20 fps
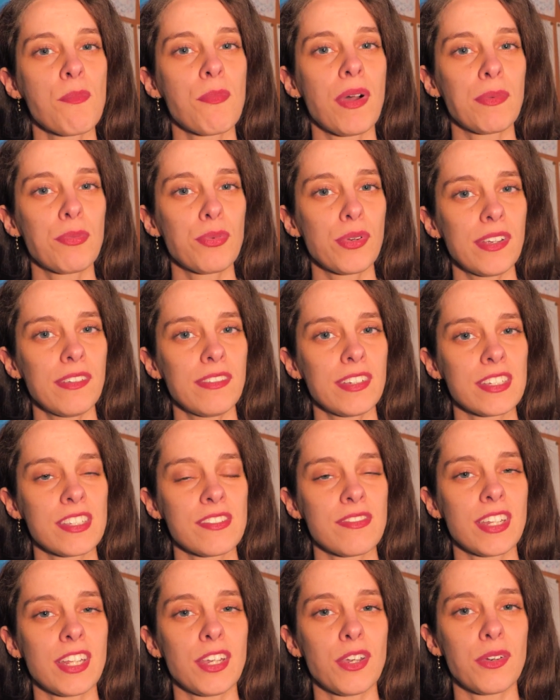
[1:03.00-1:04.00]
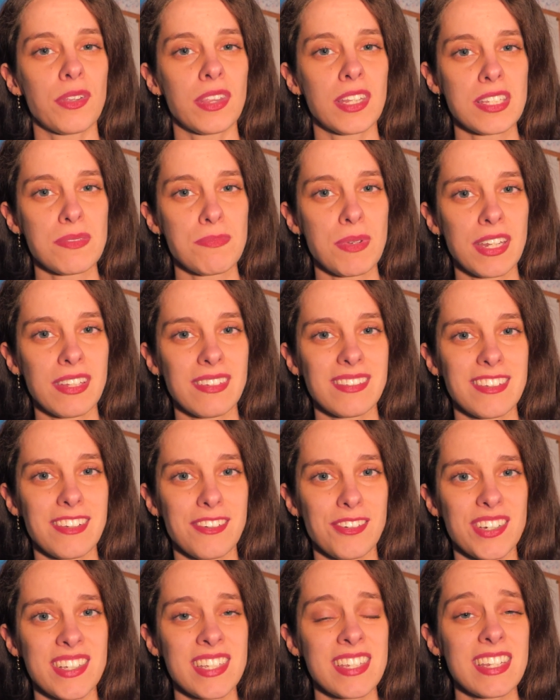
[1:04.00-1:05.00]
My previous video in this
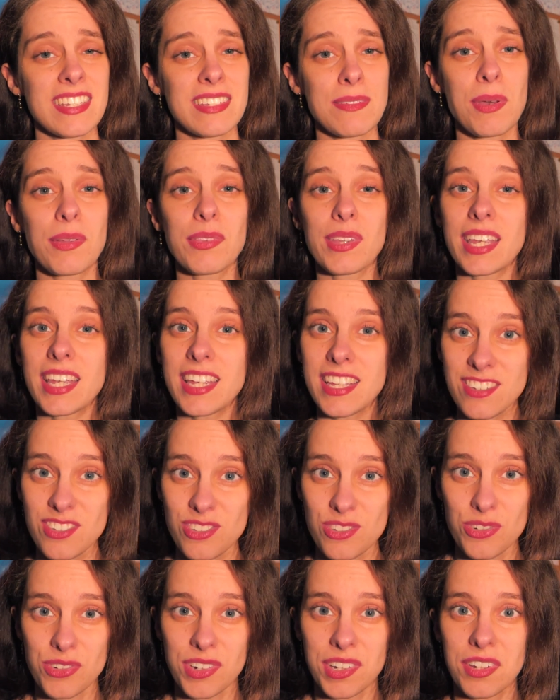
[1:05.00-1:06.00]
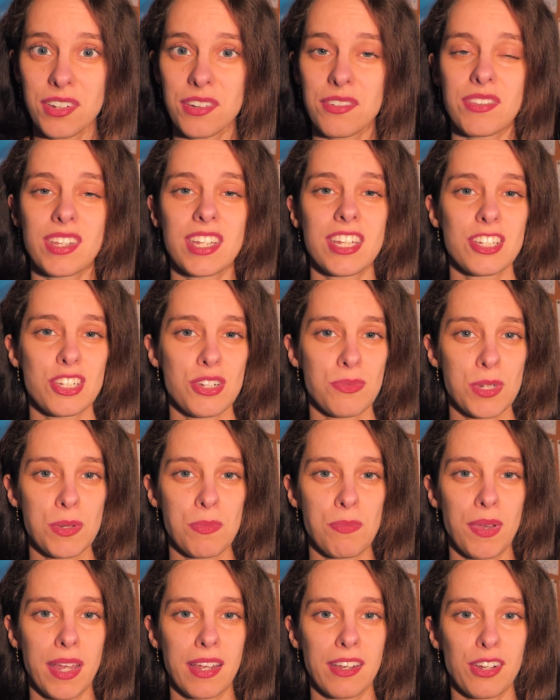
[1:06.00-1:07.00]
mini-series is about the history of the
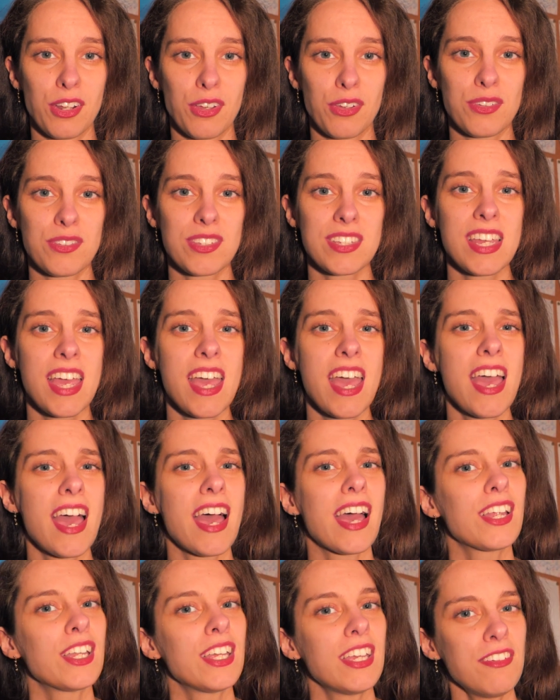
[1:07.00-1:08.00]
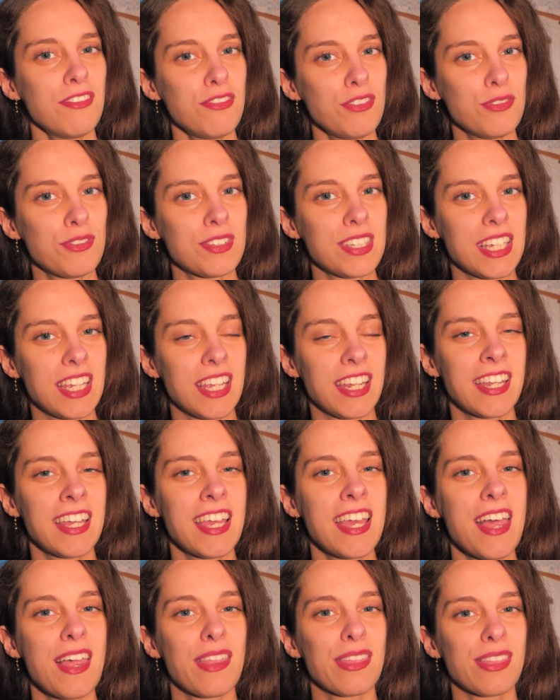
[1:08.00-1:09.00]
Egyptian banknotes, and if you've seen
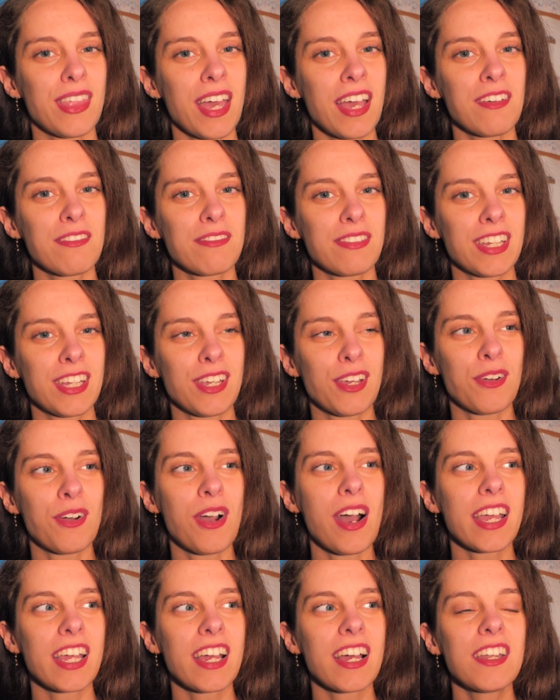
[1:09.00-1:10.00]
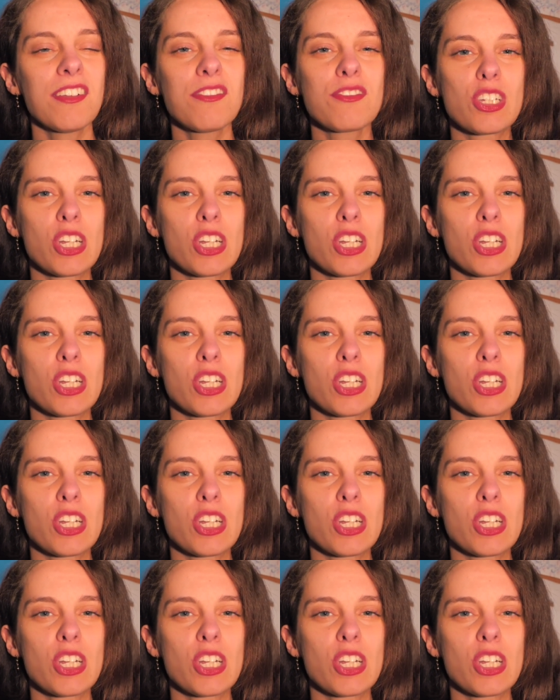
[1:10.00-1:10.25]
that video, I kind of